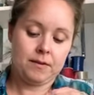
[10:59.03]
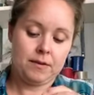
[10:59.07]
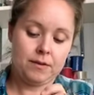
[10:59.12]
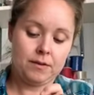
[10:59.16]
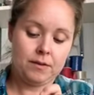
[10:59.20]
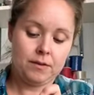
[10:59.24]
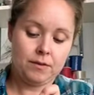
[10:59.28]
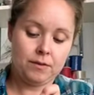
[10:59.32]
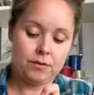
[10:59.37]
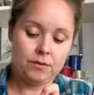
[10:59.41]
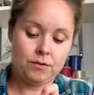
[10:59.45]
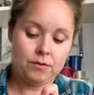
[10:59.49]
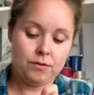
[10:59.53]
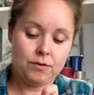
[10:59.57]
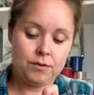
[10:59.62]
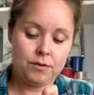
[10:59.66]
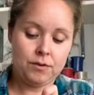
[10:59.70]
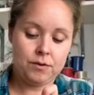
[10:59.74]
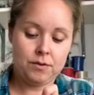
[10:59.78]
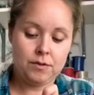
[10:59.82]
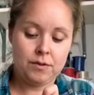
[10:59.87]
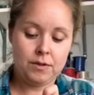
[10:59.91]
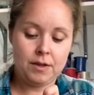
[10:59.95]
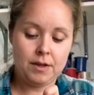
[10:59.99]
Go
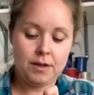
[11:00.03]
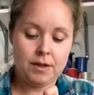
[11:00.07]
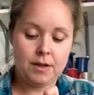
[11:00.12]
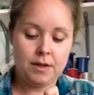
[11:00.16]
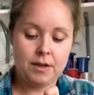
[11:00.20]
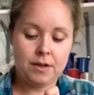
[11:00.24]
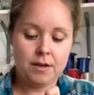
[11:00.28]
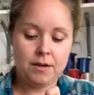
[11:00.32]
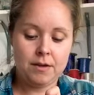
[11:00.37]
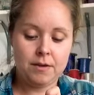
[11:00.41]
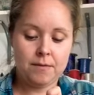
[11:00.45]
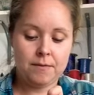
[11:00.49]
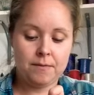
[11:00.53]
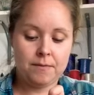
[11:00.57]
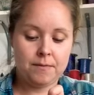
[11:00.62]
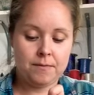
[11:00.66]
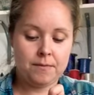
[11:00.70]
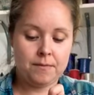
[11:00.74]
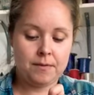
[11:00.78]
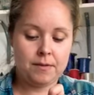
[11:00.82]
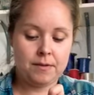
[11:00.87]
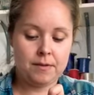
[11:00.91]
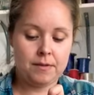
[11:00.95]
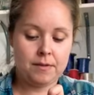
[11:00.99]
through there
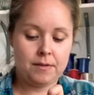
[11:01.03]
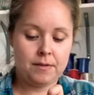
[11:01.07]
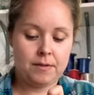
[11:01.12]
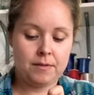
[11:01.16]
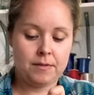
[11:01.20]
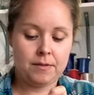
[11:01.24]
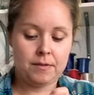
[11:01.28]
and